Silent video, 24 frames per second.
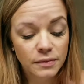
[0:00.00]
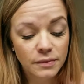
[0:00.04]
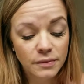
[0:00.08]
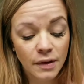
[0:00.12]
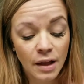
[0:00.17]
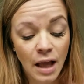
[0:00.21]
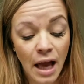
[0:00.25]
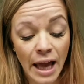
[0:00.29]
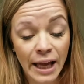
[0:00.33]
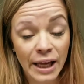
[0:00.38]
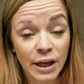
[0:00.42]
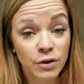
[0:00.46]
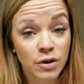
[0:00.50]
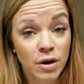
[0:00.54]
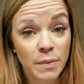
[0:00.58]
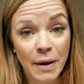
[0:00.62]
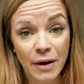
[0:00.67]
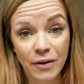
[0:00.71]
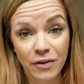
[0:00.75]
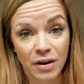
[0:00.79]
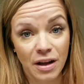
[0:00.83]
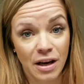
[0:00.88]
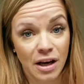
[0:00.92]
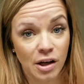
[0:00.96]
I go about
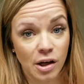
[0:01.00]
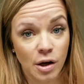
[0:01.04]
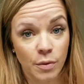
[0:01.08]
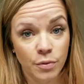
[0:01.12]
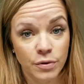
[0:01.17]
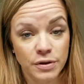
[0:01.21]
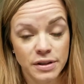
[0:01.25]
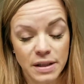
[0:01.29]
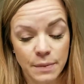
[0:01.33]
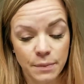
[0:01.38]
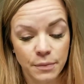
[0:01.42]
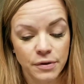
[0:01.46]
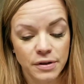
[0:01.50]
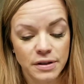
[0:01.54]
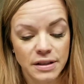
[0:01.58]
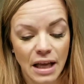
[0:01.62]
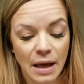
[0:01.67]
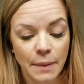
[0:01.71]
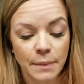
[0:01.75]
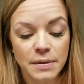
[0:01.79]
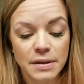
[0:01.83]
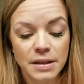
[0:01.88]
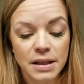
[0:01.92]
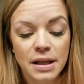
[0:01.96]
it in a couple simple
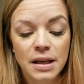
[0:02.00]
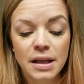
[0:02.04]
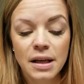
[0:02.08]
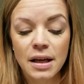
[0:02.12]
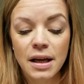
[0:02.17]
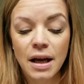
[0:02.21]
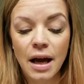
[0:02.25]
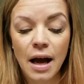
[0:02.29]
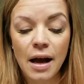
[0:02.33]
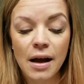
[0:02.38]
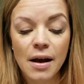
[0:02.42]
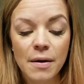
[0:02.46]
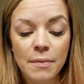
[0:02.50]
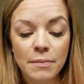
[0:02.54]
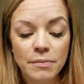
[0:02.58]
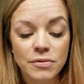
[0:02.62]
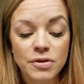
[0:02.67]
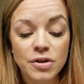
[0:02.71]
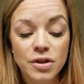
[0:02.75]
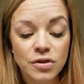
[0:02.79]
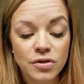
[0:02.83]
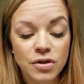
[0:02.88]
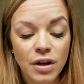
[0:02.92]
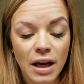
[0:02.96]
steps um,
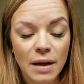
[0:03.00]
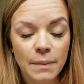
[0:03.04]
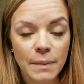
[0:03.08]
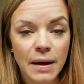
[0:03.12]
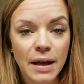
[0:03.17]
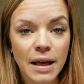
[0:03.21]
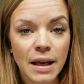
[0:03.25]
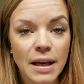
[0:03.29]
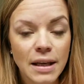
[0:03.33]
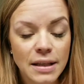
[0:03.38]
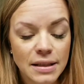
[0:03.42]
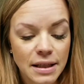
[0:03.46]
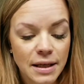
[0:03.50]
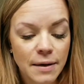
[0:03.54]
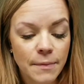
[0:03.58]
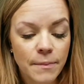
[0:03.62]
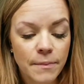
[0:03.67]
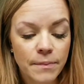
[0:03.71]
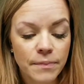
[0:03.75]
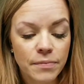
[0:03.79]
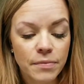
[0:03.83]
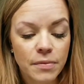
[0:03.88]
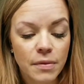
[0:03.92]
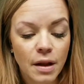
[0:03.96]
to try and make it easy.
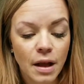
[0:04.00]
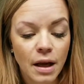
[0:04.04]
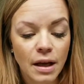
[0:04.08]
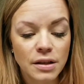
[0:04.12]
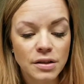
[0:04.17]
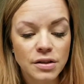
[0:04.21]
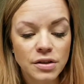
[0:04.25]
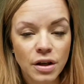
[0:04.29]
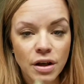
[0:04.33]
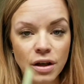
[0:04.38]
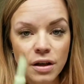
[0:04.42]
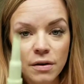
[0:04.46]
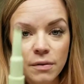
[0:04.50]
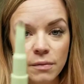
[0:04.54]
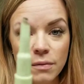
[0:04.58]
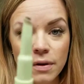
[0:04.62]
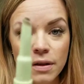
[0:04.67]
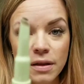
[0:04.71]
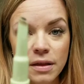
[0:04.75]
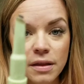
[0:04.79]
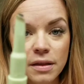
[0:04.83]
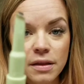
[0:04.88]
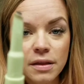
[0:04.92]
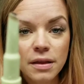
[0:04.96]
I start with
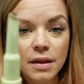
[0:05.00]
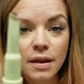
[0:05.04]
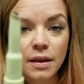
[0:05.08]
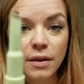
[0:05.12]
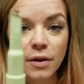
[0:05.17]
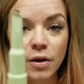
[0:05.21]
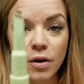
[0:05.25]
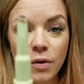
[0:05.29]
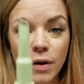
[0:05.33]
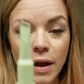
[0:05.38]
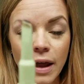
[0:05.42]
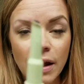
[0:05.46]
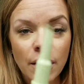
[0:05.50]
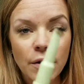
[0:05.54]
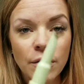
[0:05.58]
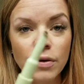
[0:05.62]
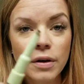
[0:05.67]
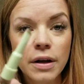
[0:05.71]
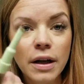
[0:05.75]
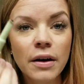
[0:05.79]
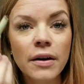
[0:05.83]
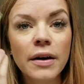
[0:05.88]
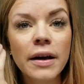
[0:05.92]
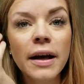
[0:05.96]
the little angled
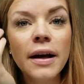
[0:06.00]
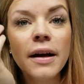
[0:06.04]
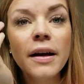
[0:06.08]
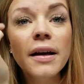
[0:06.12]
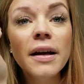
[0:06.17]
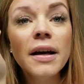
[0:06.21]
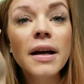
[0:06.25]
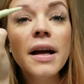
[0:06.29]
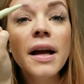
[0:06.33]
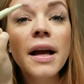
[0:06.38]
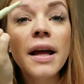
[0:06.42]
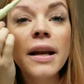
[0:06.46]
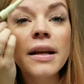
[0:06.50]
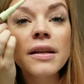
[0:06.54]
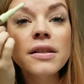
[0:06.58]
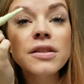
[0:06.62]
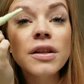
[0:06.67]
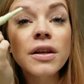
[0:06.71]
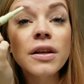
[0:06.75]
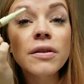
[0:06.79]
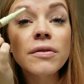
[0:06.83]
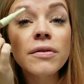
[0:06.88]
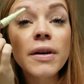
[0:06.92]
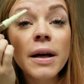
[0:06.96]
area and I
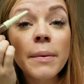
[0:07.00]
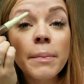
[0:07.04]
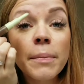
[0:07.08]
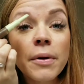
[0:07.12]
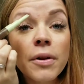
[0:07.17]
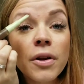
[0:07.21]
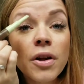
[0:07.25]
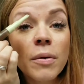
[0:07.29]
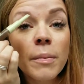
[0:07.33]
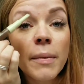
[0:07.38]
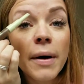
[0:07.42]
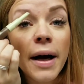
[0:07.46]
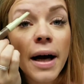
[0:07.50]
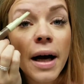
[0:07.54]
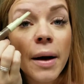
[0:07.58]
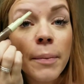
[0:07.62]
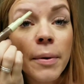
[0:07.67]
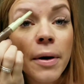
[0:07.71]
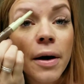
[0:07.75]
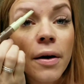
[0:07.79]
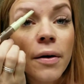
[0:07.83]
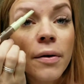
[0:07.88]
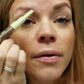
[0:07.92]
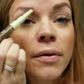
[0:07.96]
start right below my
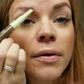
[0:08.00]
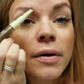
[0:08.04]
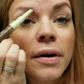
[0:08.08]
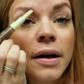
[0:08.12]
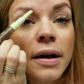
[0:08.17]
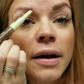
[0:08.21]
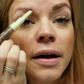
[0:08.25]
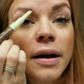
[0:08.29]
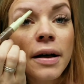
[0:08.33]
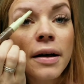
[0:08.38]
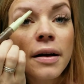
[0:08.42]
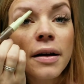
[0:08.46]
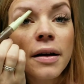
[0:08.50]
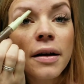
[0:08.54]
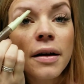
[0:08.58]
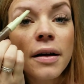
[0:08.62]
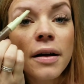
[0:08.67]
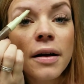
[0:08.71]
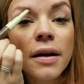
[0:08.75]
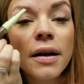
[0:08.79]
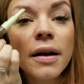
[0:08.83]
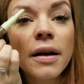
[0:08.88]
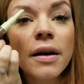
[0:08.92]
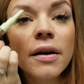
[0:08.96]
eyebrow, right
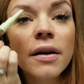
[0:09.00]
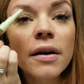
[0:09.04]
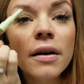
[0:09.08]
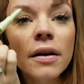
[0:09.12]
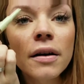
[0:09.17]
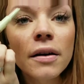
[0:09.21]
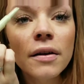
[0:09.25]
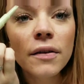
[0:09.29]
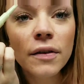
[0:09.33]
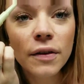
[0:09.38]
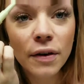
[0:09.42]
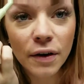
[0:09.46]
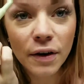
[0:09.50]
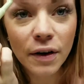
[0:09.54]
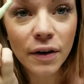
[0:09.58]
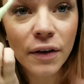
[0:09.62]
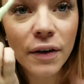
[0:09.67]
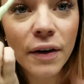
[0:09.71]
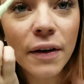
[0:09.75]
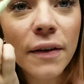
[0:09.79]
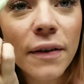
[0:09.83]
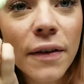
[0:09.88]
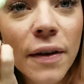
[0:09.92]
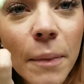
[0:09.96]
here. So can you
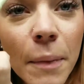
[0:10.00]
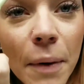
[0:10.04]
guys see me